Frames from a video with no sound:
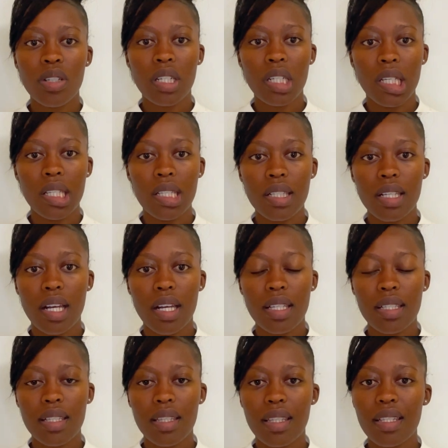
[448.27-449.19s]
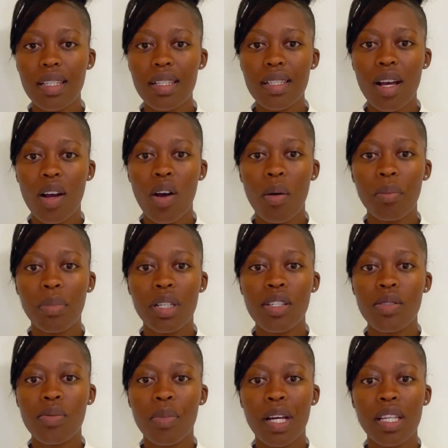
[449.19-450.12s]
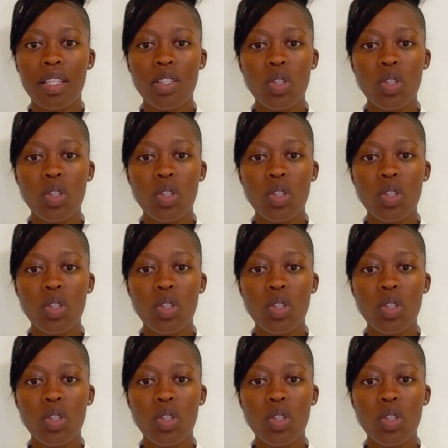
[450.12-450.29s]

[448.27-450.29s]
Student Insights, this is accomplished by